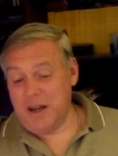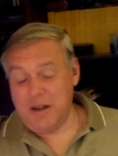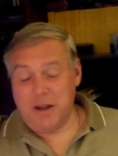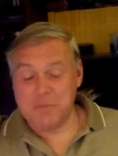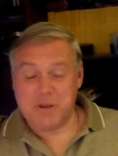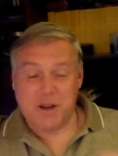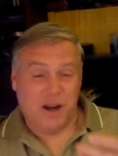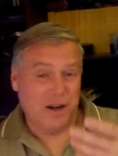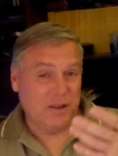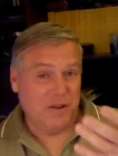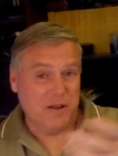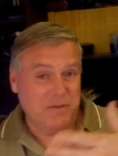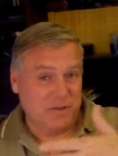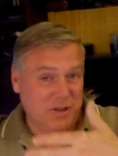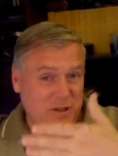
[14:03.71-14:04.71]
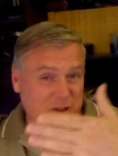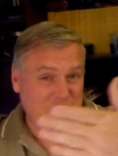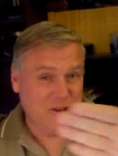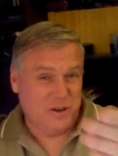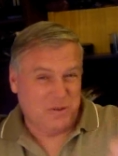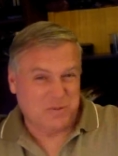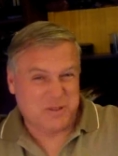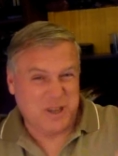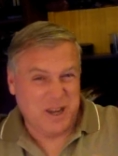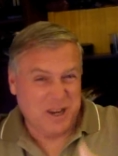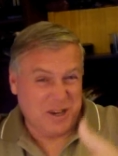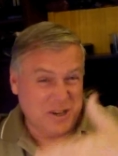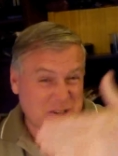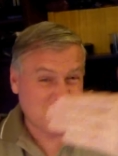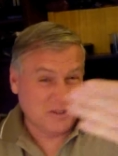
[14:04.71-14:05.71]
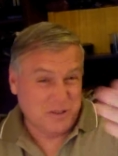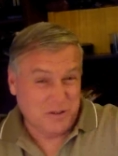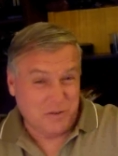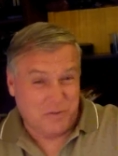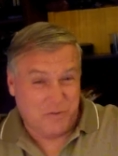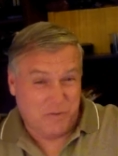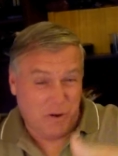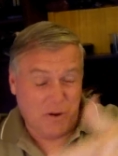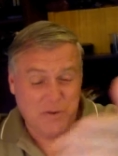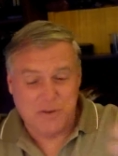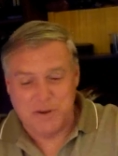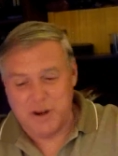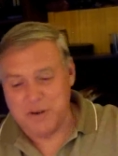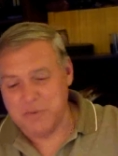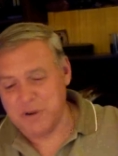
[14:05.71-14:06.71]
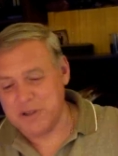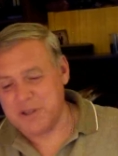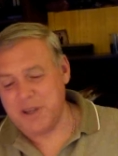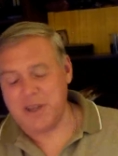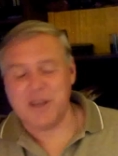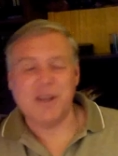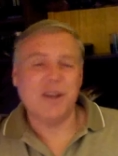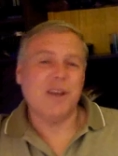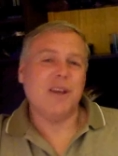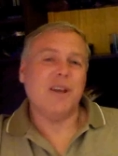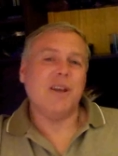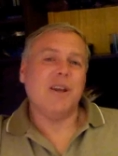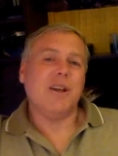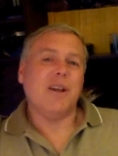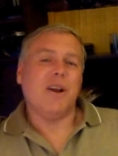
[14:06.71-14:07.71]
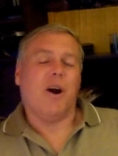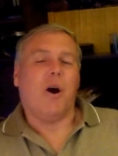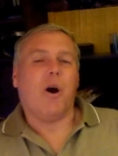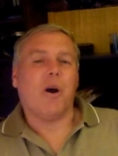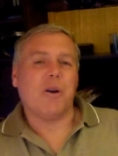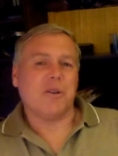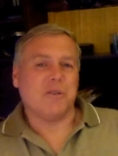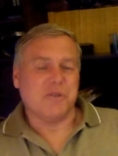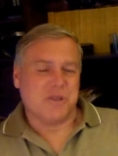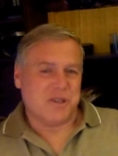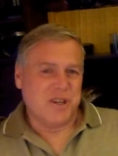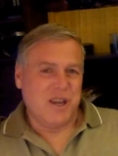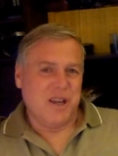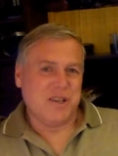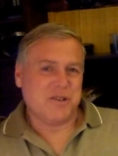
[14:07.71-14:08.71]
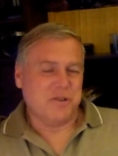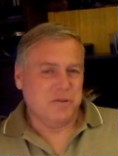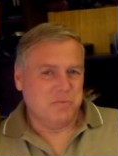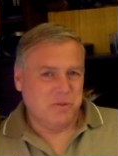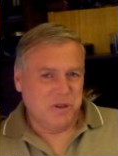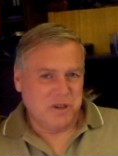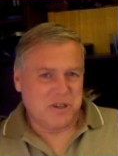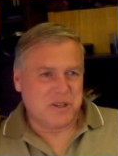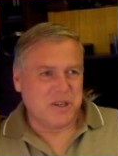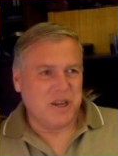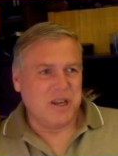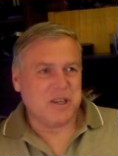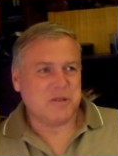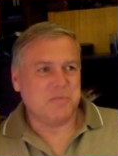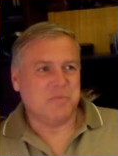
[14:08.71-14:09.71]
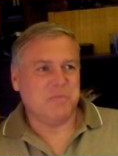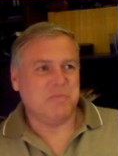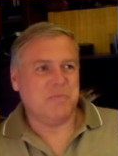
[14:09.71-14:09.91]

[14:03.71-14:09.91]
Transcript: I, am kind of like, you know, taking this a little further than what the article says or the book says.